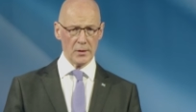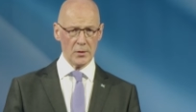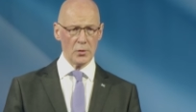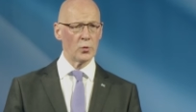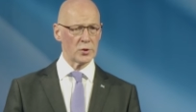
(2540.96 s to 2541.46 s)

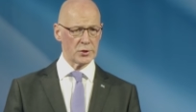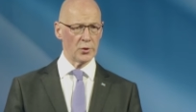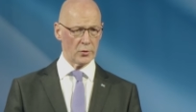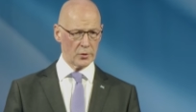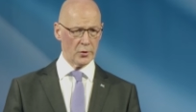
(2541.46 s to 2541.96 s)
No, it's
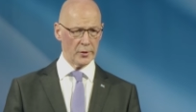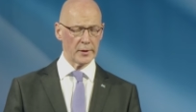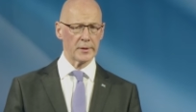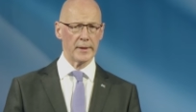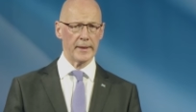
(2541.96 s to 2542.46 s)
not, Connor.
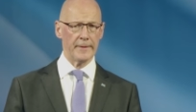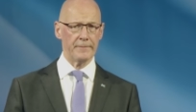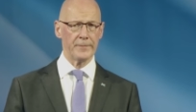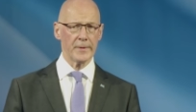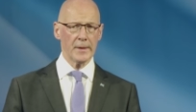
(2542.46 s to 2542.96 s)

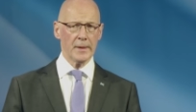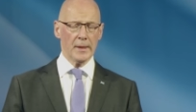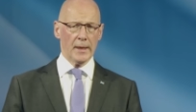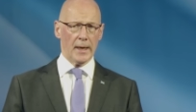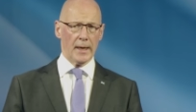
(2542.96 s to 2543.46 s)

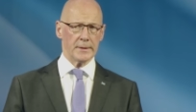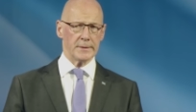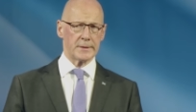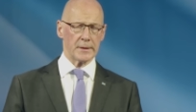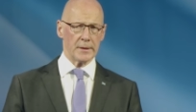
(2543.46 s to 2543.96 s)

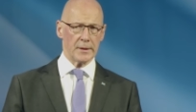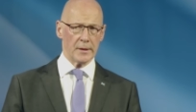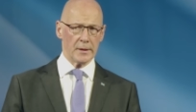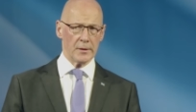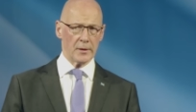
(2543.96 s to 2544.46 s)
And
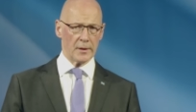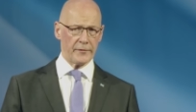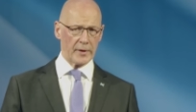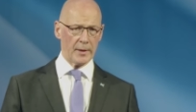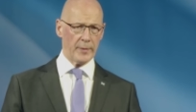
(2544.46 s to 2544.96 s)
you know, if
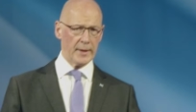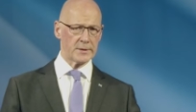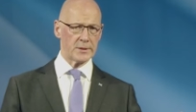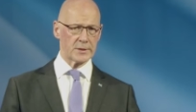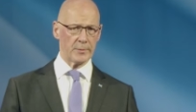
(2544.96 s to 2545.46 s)
I come back
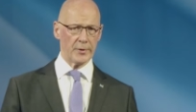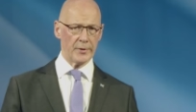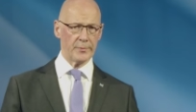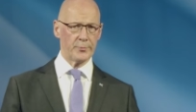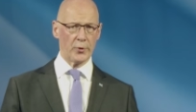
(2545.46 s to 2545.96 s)
to some of
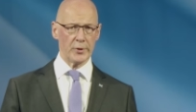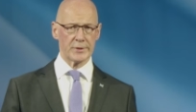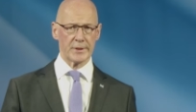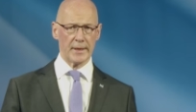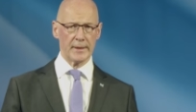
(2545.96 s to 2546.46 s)
the
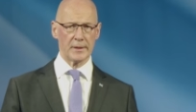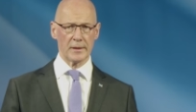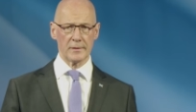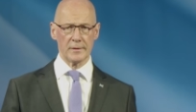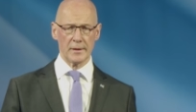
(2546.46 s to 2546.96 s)
points that I
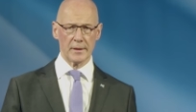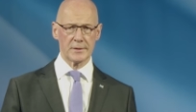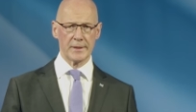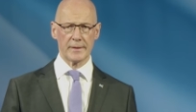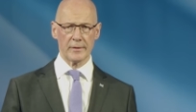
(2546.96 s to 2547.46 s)

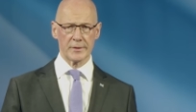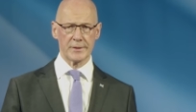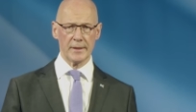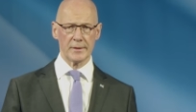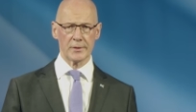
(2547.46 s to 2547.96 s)
set out a
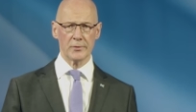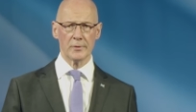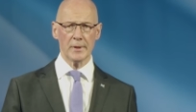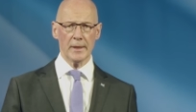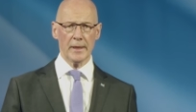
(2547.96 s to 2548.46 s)
second ago,
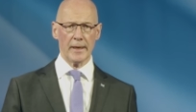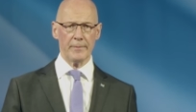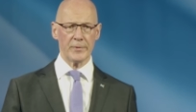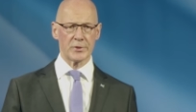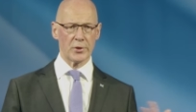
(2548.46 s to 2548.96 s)

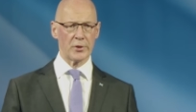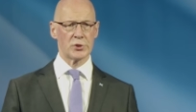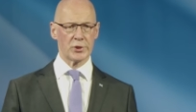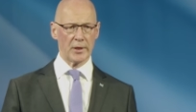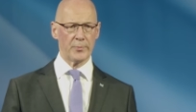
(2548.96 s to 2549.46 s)
the
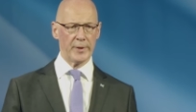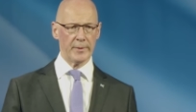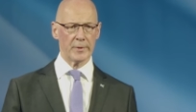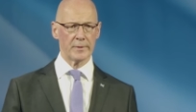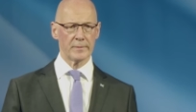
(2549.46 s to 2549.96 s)
Scottish Child
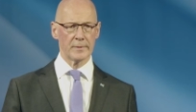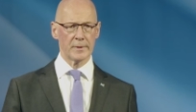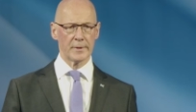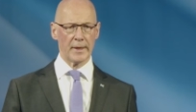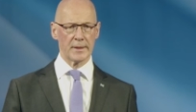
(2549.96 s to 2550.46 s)
Payment.
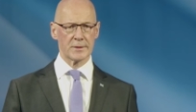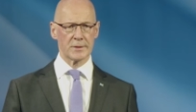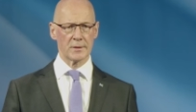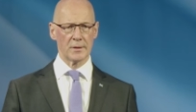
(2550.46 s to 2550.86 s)
That's,